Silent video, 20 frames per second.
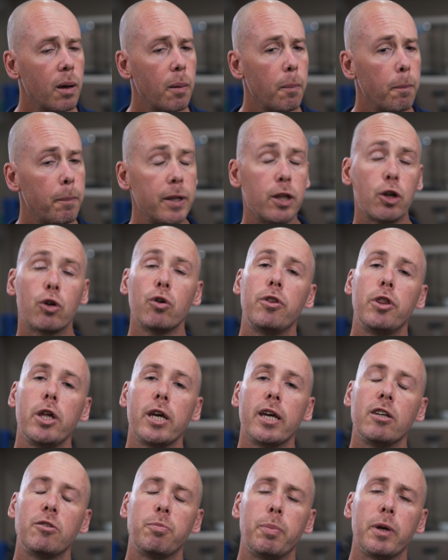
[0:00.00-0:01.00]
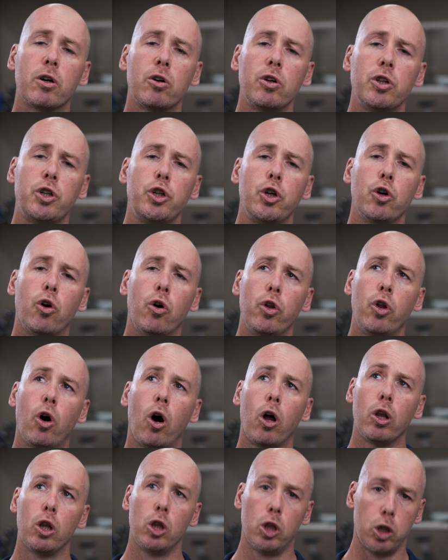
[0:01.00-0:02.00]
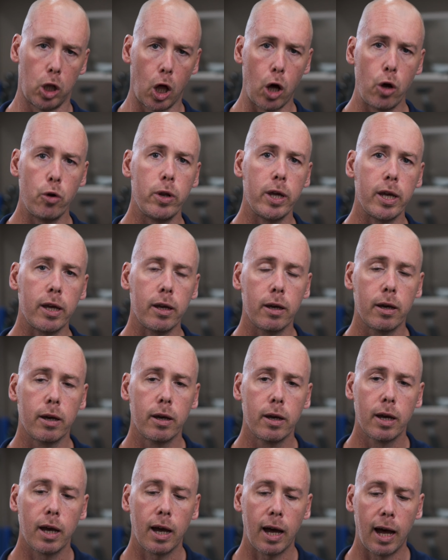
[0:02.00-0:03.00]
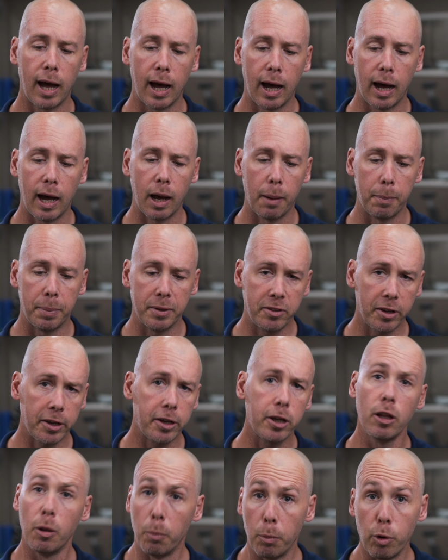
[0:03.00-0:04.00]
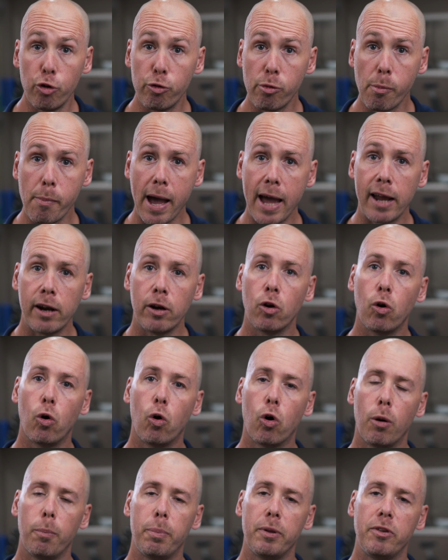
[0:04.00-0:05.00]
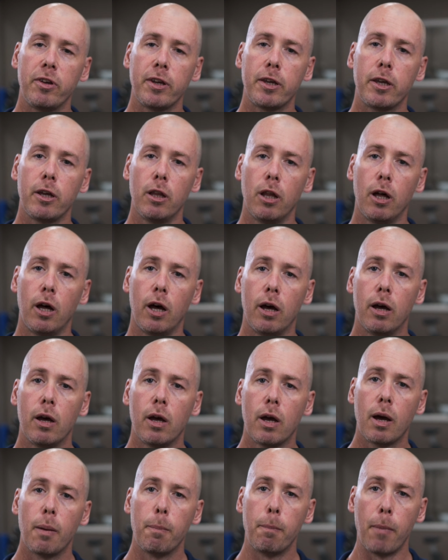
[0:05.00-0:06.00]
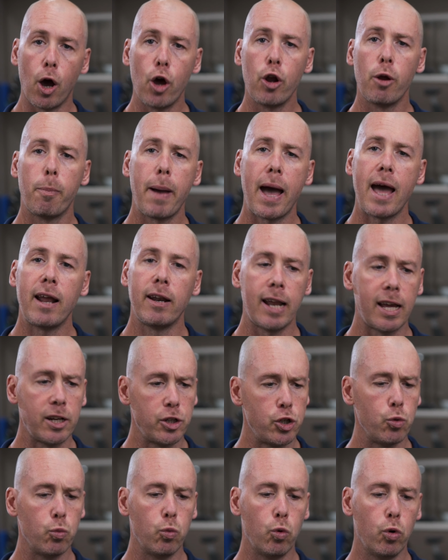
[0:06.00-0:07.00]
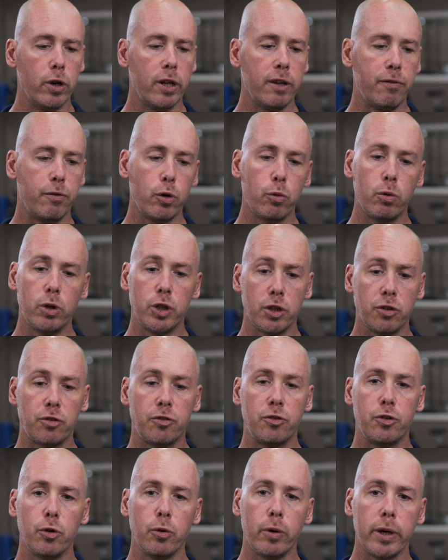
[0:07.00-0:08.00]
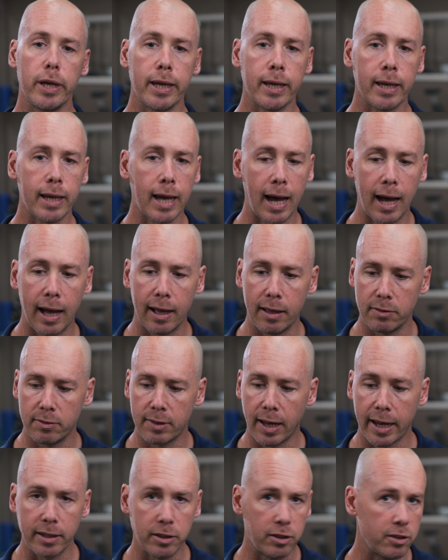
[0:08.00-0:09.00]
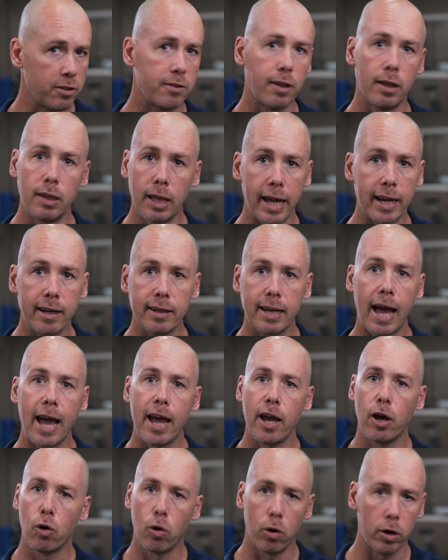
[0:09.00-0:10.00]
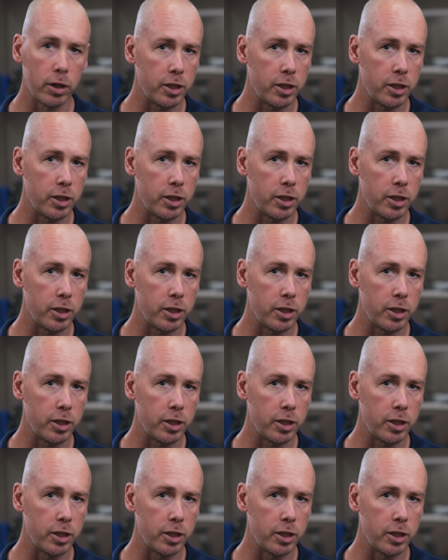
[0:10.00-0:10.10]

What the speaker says: But the good thing is, because you're not loading a particular movement pattern or a particular motor pattern as you would if you were just doing, say, just a leg day or